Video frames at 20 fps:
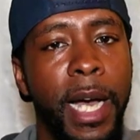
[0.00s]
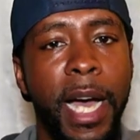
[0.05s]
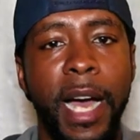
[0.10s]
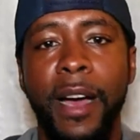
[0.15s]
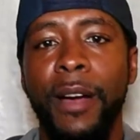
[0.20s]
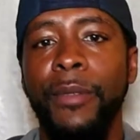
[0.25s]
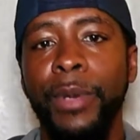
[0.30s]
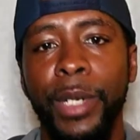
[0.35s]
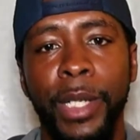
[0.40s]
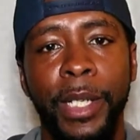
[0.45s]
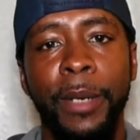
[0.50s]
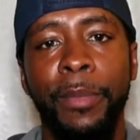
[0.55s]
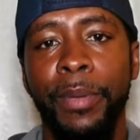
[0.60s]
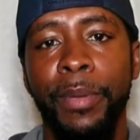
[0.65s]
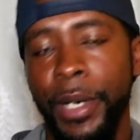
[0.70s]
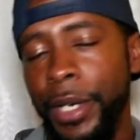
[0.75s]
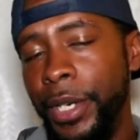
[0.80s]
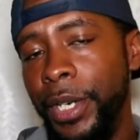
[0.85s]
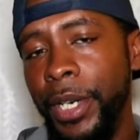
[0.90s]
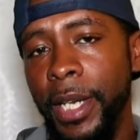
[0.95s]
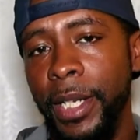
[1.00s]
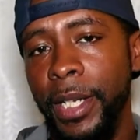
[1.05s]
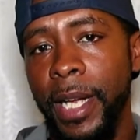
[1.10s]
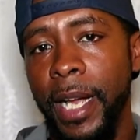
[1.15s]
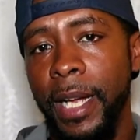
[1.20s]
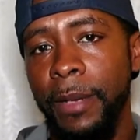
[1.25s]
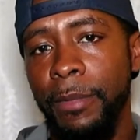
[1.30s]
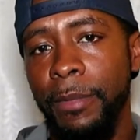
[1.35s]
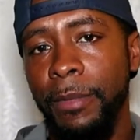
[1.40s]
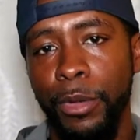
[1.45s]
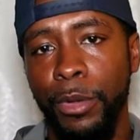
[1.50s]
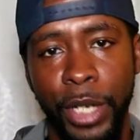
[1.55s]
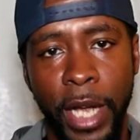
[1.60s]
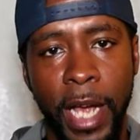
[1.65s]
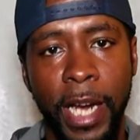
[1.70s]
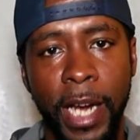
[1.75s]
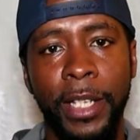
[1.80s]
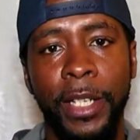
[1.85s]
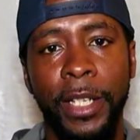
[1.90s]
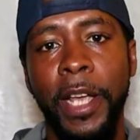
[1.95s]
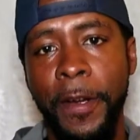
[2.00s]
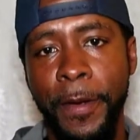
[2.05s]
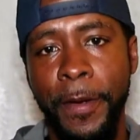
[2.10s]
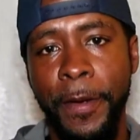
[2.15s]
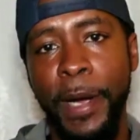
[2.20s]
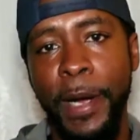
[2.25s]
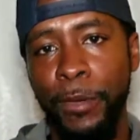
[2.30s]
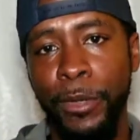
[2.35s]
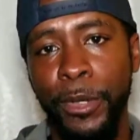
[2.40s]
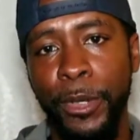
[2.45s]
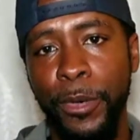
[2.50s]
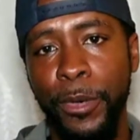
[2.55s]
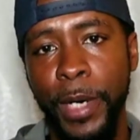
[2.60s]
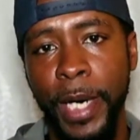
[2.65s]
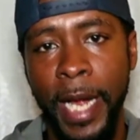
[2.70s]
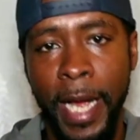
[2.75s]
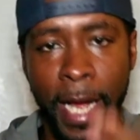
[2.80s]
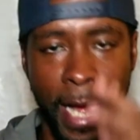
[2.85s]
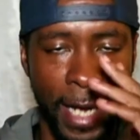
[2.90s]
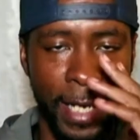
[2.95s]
I really appreciate that. So shout out to everybody who's doing that.